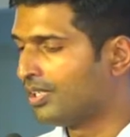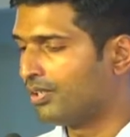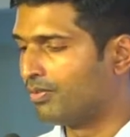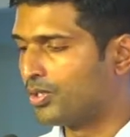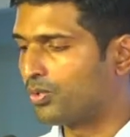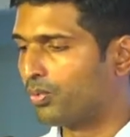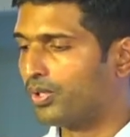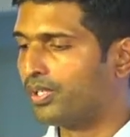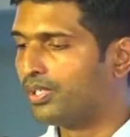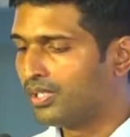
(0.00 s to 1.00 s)
which would
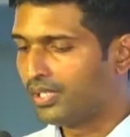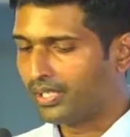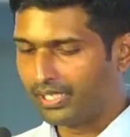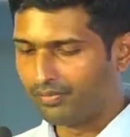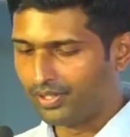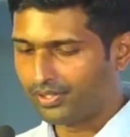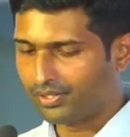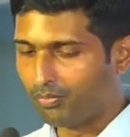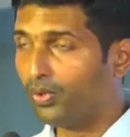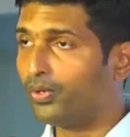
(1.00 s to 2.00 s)
give us
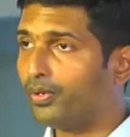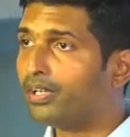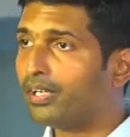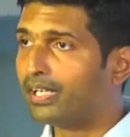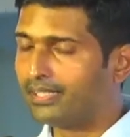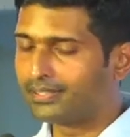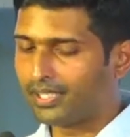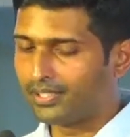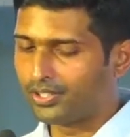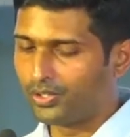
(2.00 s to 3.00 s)
more
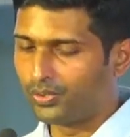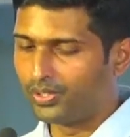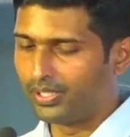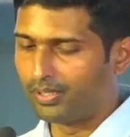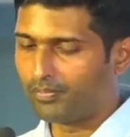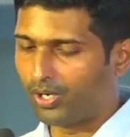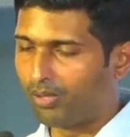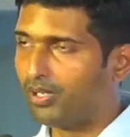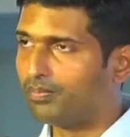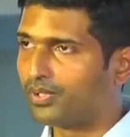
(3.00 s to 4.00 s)
insights into the
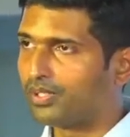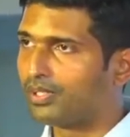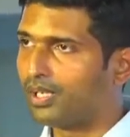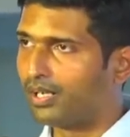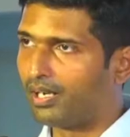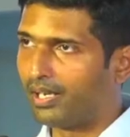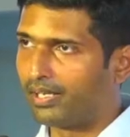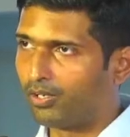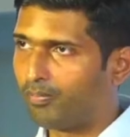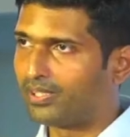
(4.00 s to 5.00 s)
problems underlying
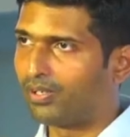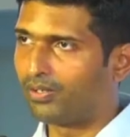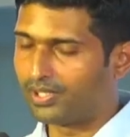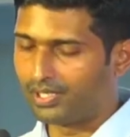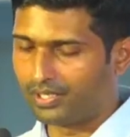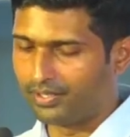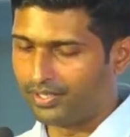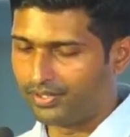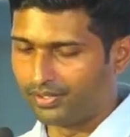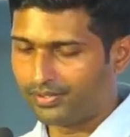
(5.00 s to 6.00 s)
our pathological conditions.